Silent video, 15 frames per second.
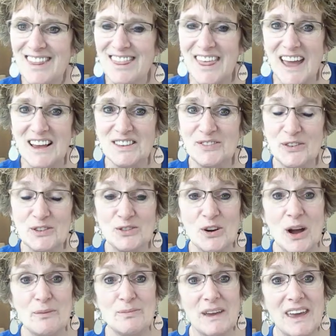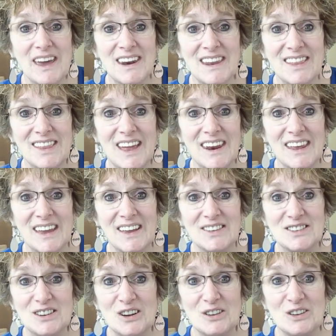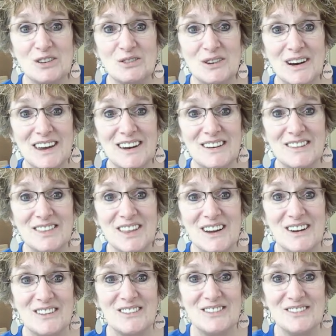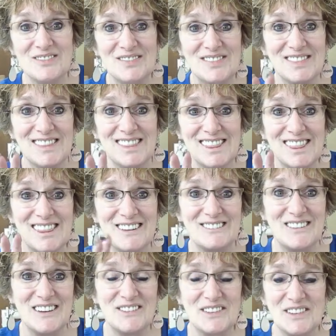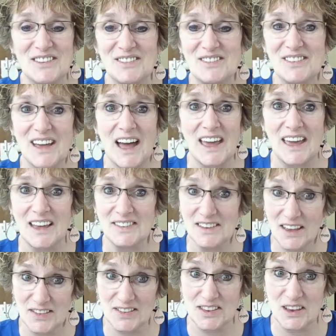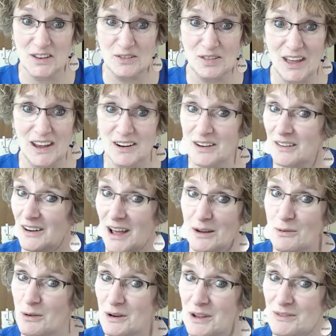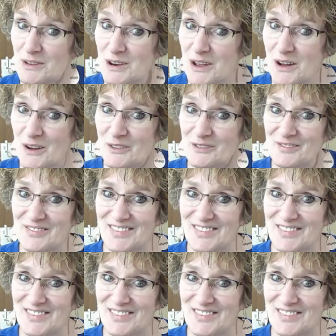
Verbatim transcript: Thanks for dropping in and letting us know you were here, though we will, I guess I'll see you later and I won't even know.